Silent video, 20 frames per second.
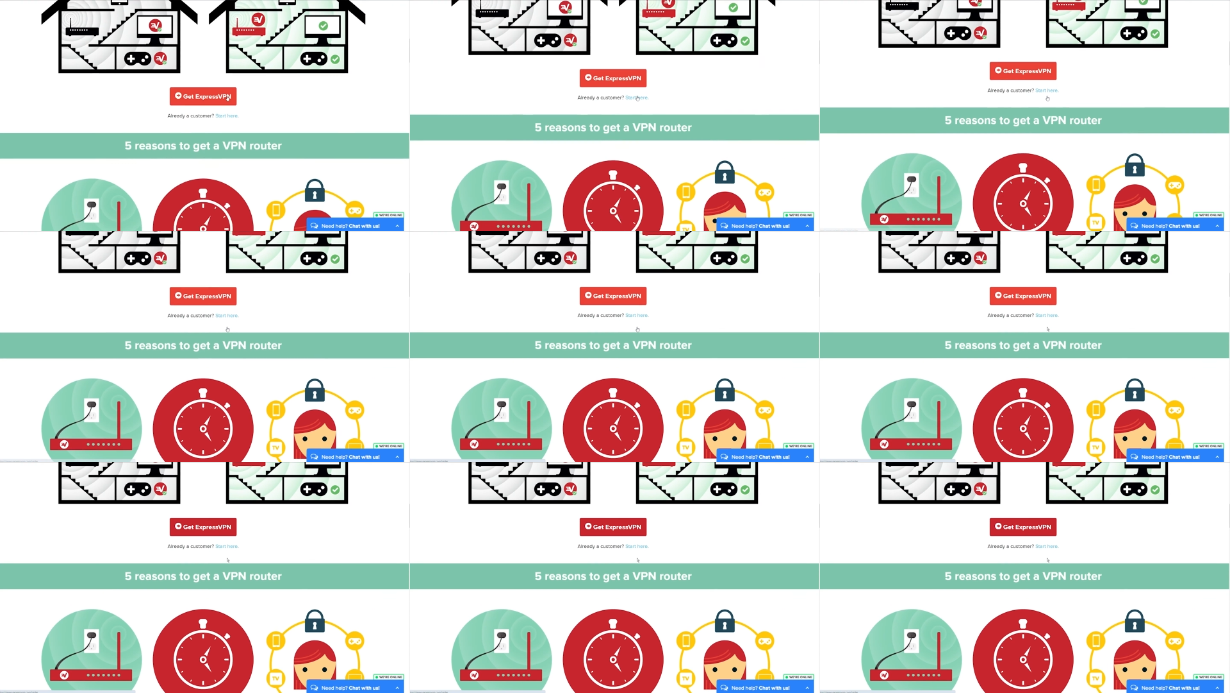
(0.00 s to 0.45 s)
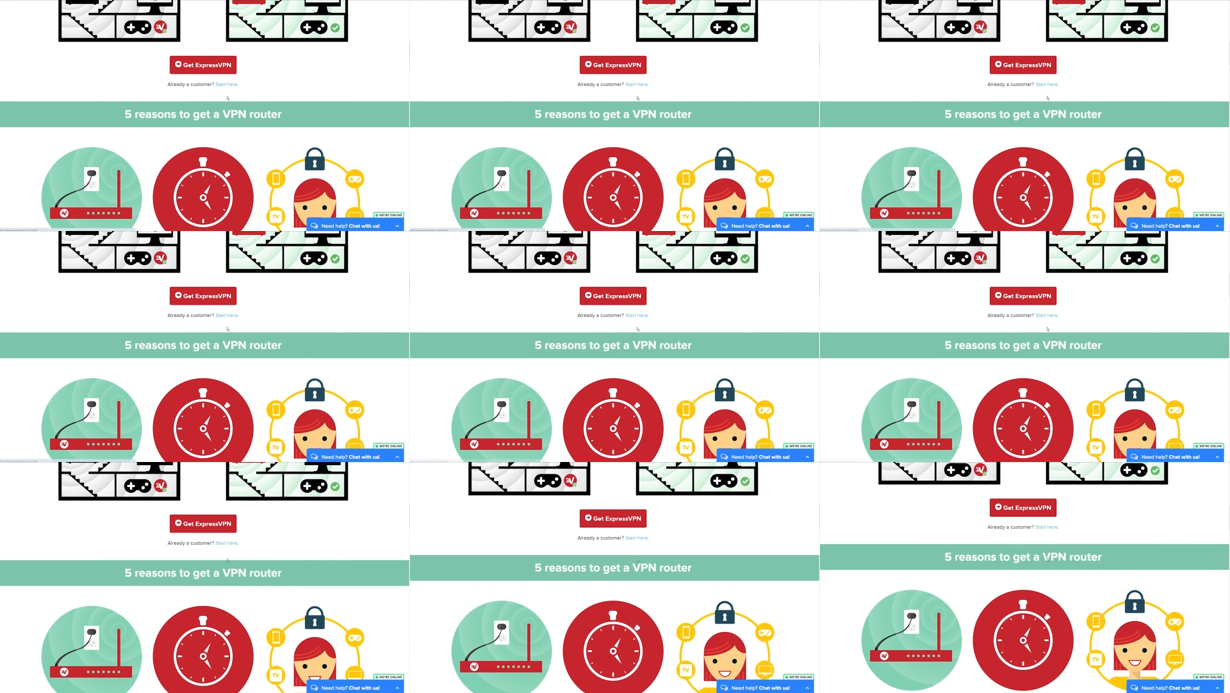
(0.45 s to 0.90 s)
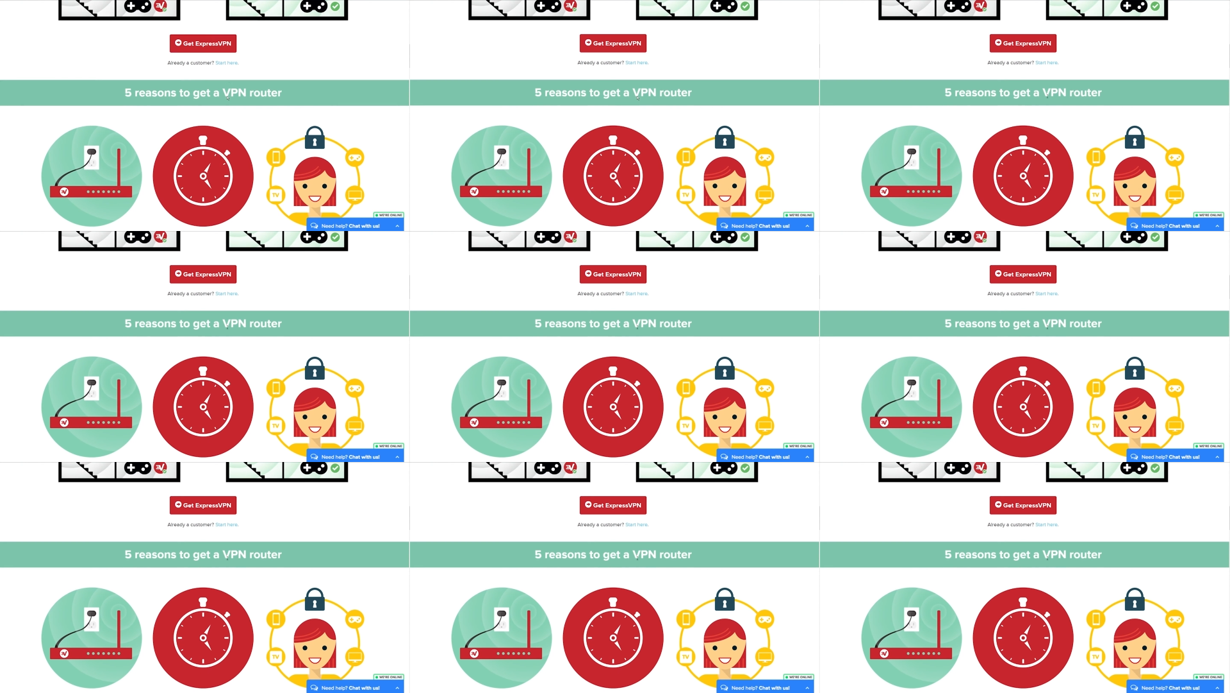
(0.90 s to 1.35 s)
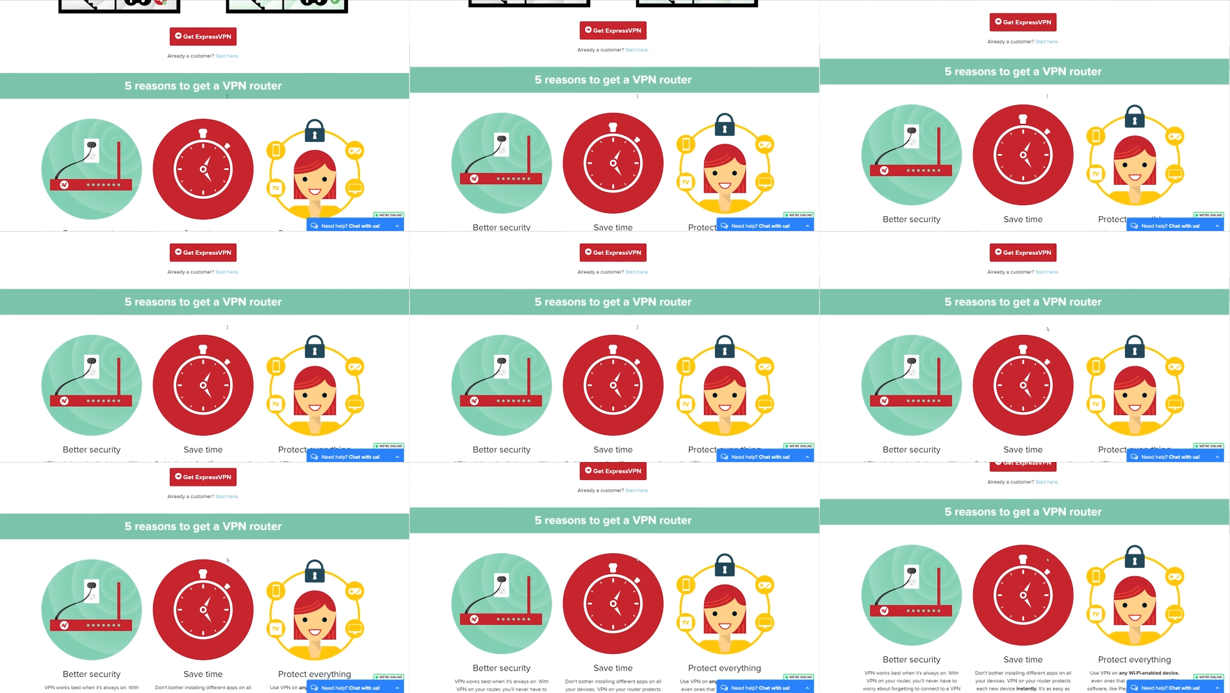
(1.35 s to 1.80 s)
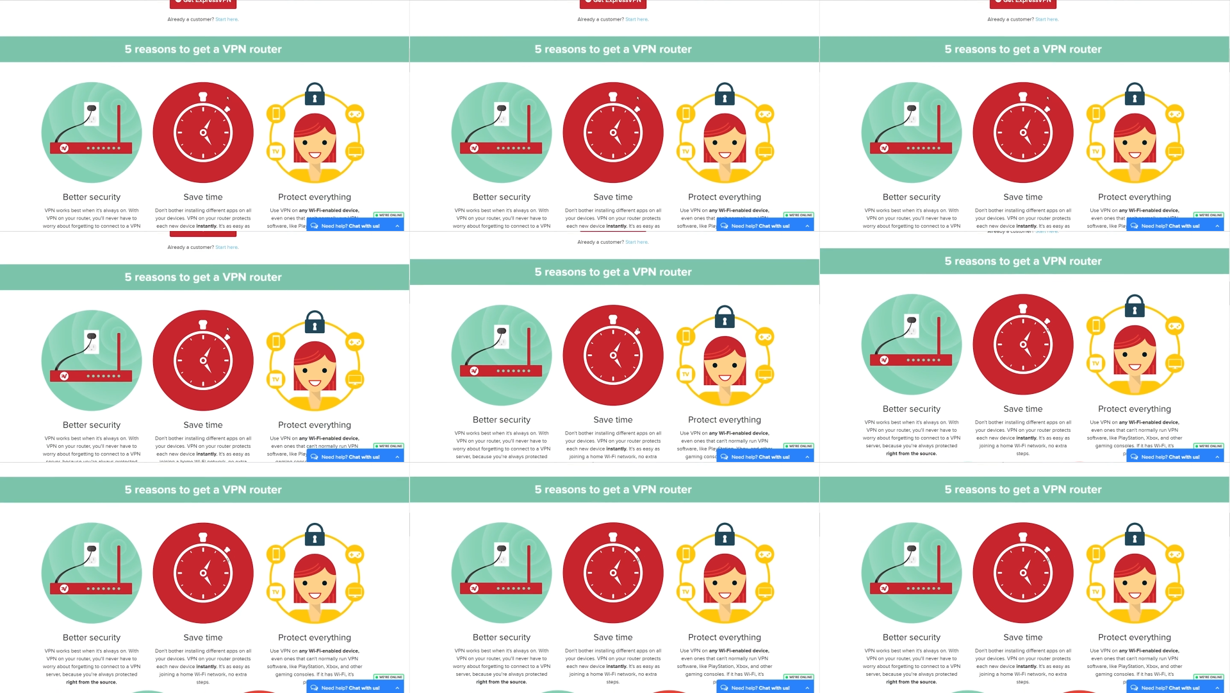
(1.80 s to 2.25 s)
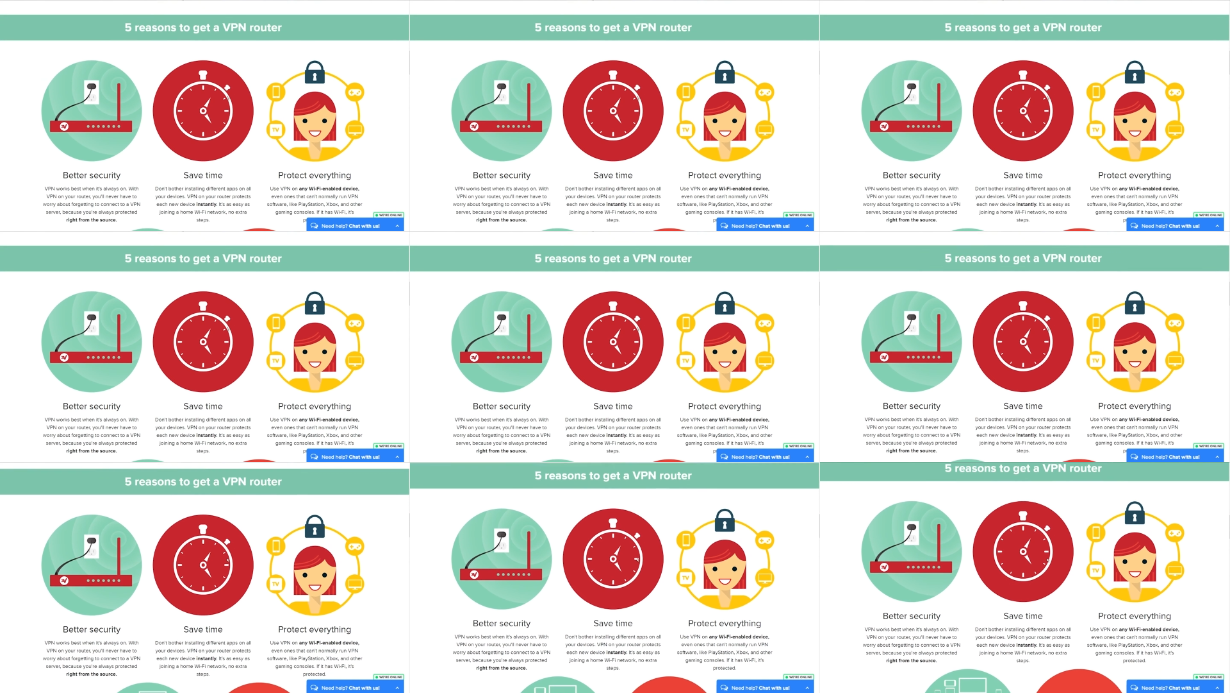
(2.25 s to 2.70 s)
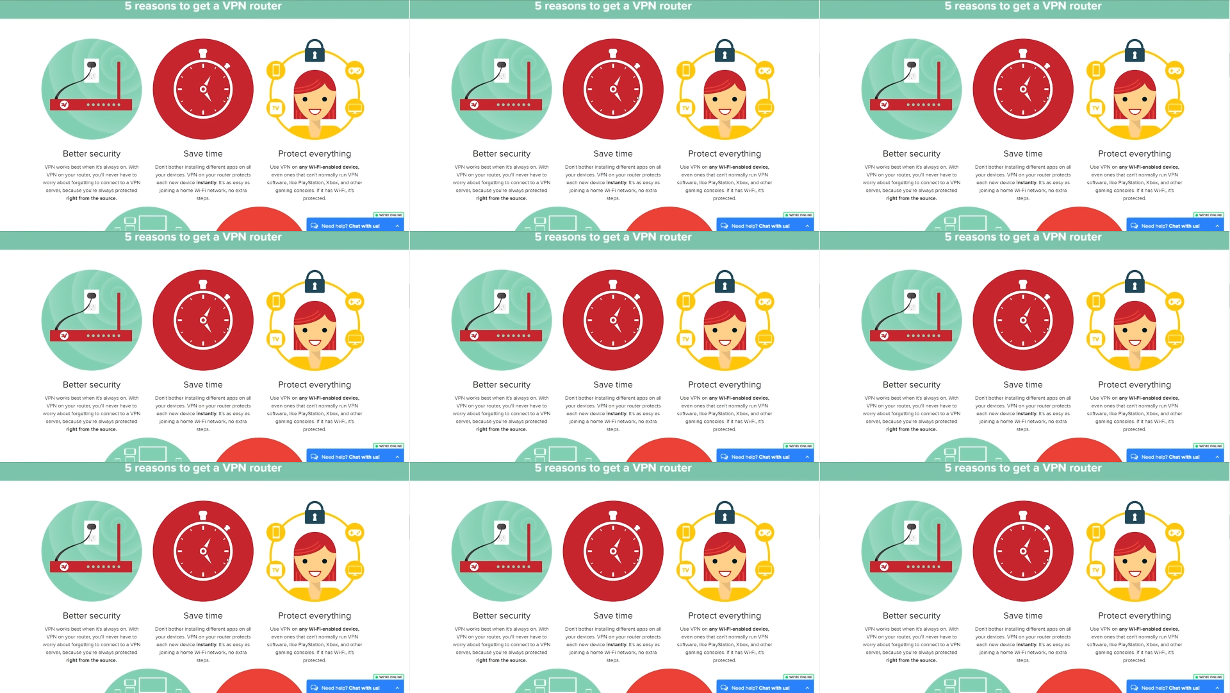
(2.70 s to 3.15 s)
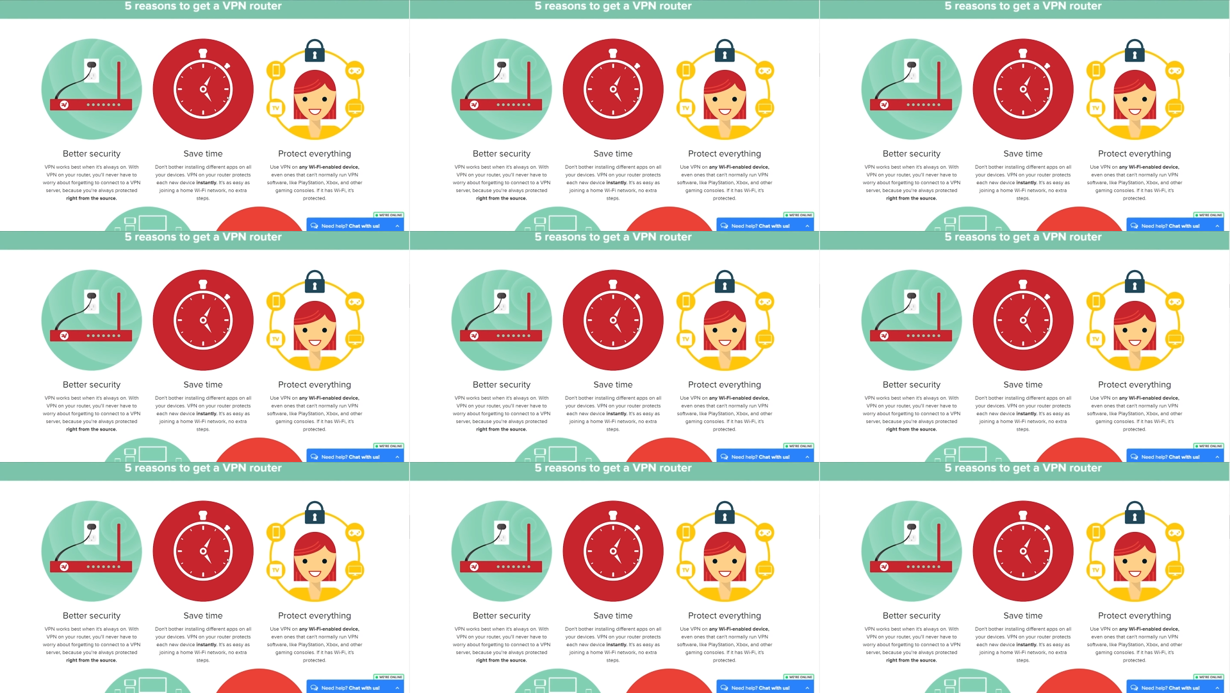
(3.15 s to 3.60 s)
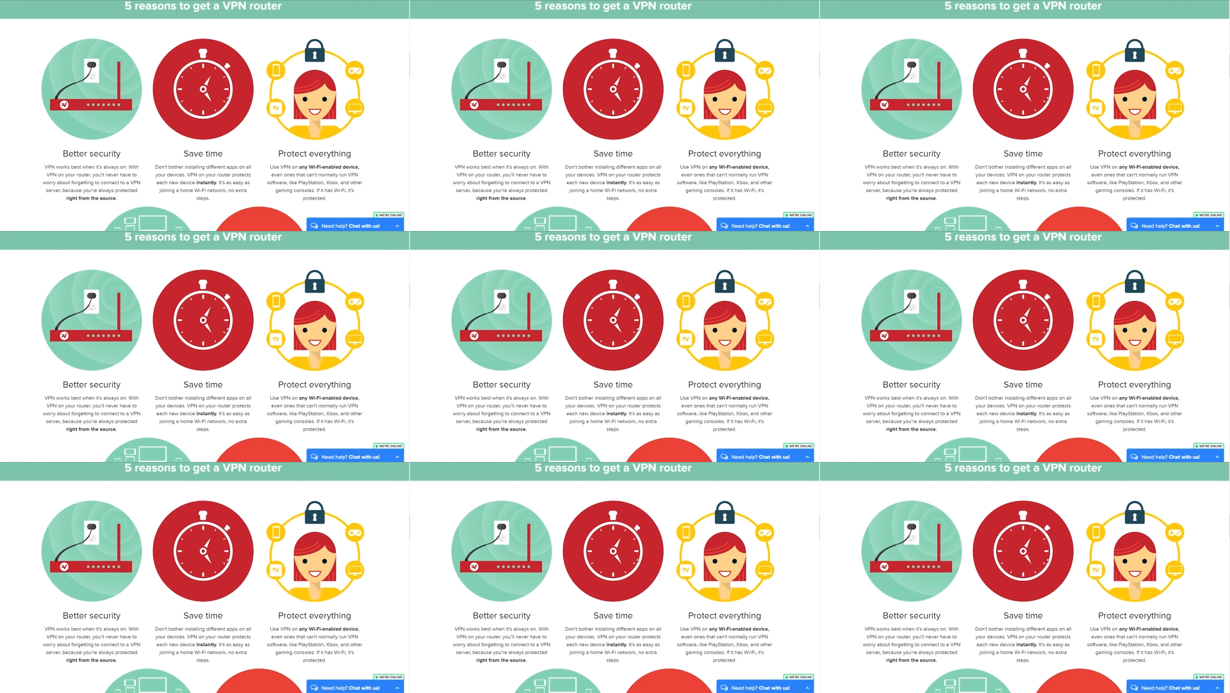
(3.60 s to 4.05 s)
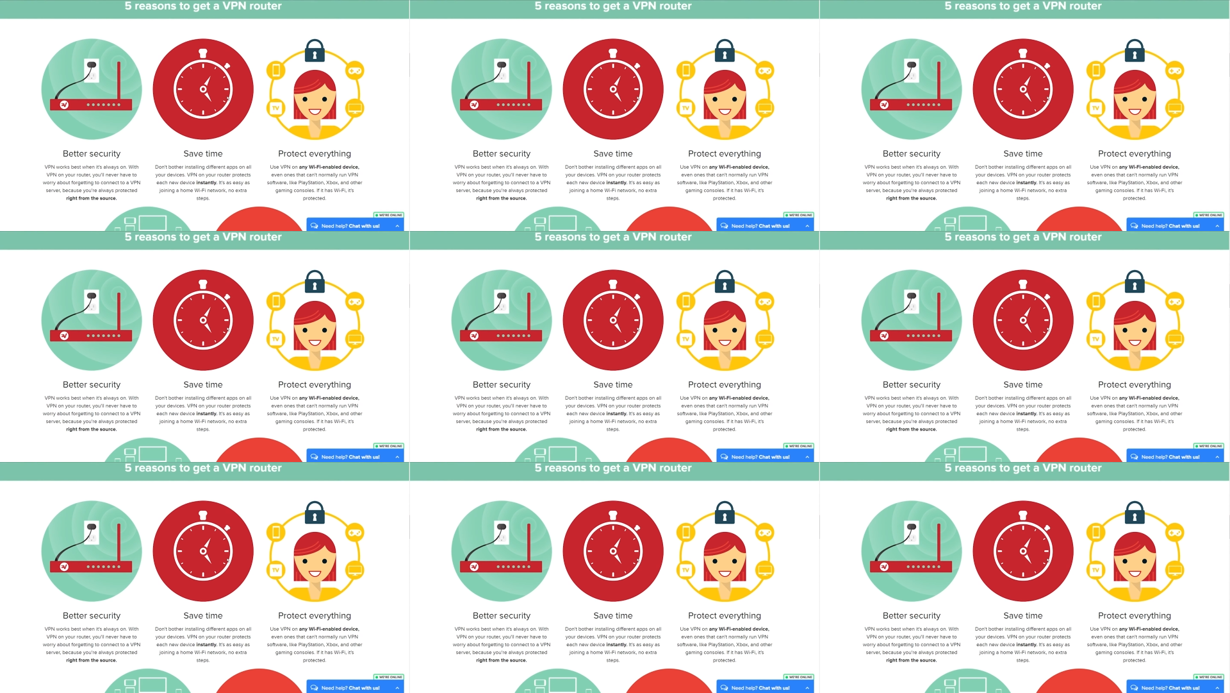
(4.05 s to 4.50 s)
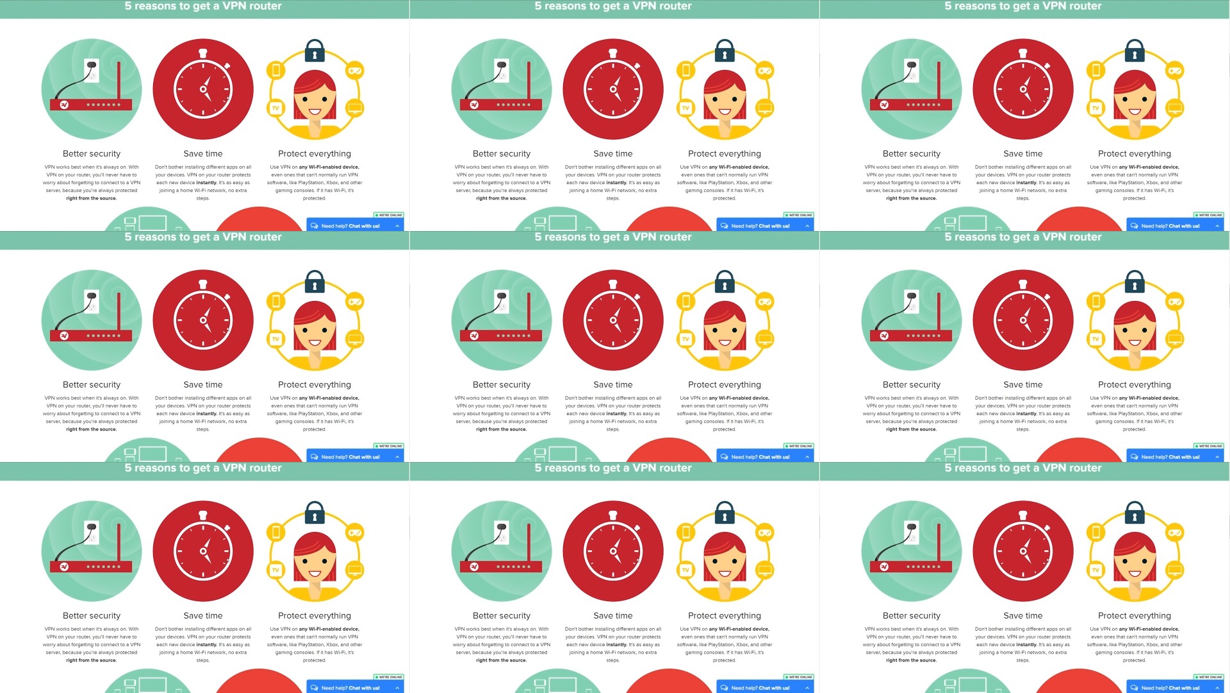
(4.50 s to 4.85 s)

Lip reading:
[unreadable: no face in view]